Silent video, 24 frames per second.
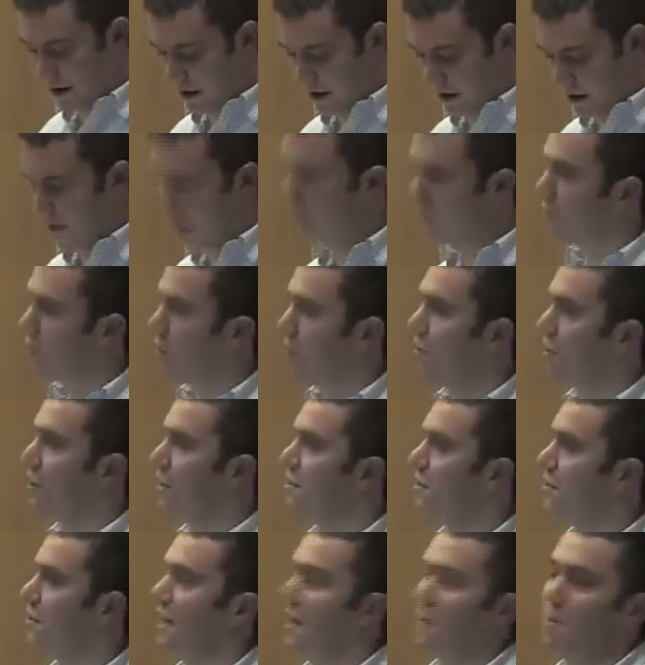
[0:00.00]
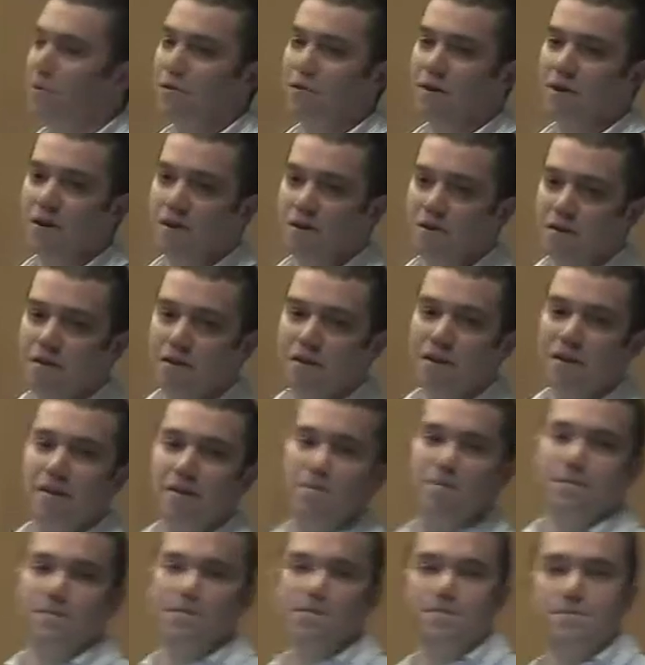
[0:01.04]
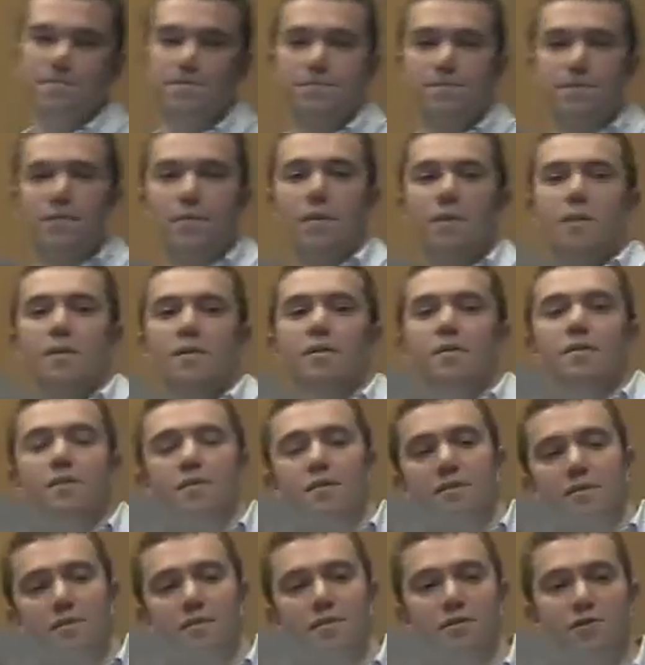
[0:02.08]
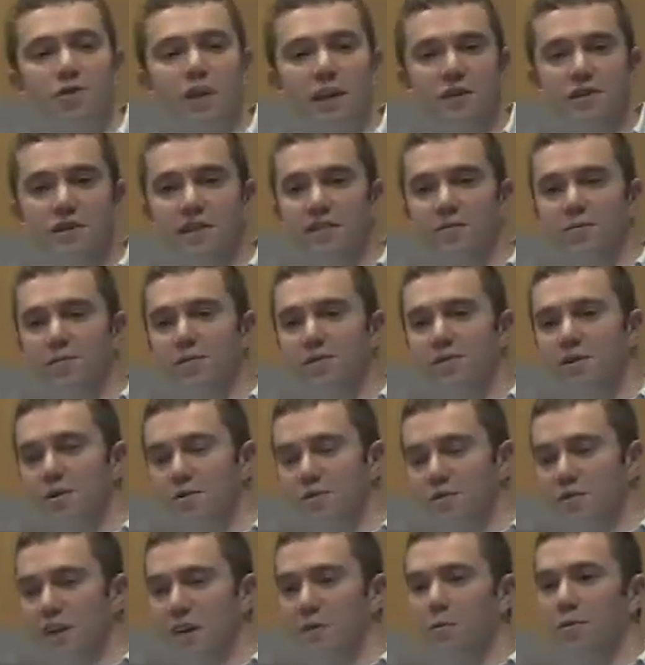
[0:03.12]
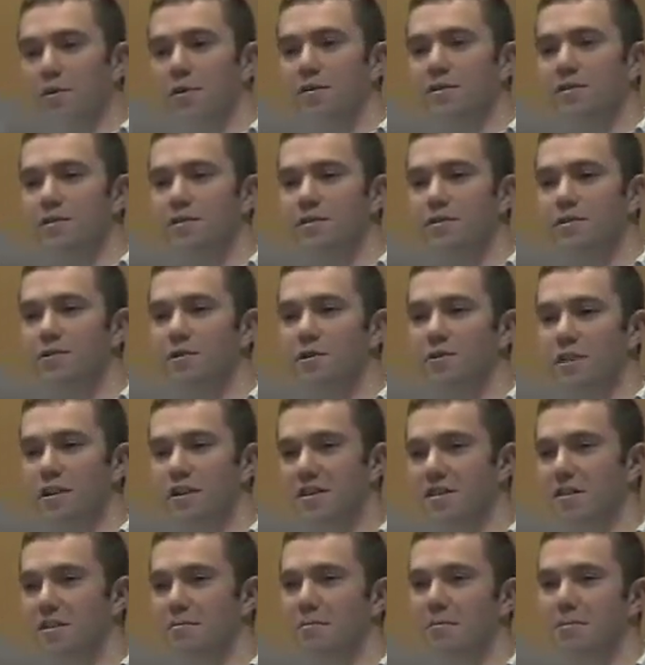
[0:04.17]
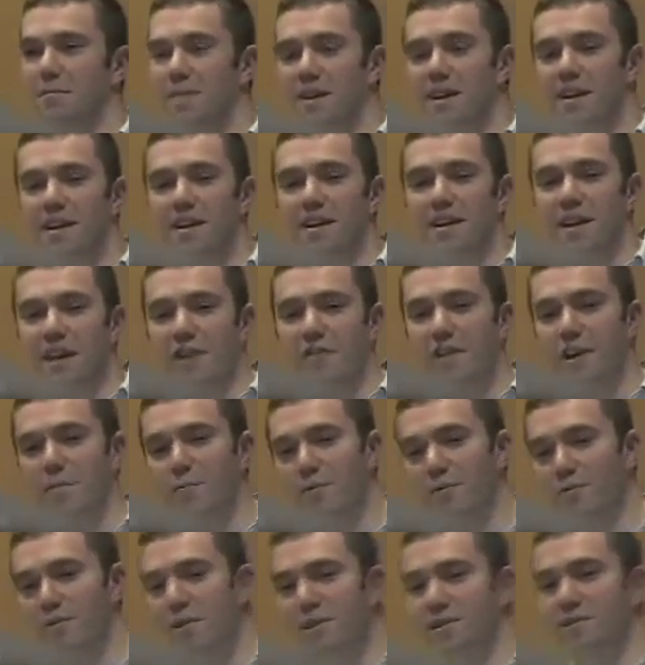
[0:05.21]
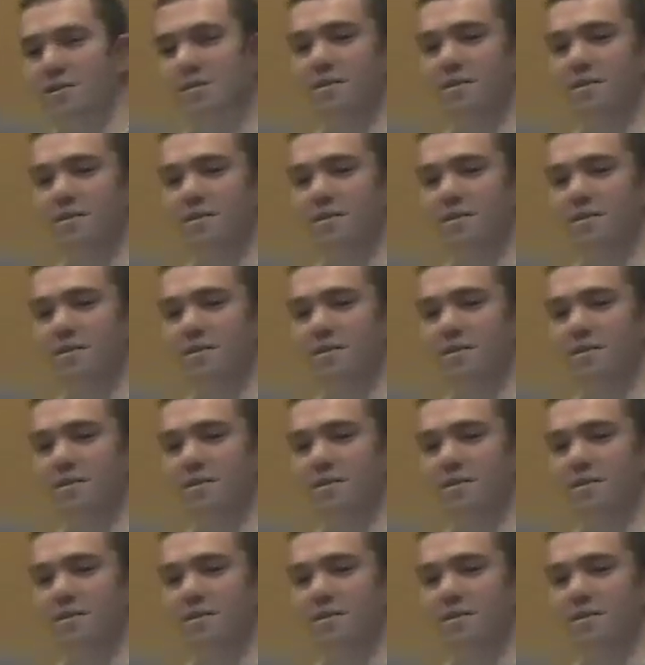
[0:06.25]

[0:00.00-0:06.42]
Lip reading: You don't need to keep your eye on the changes in all the social networks. So you don't need to come here anymore and listen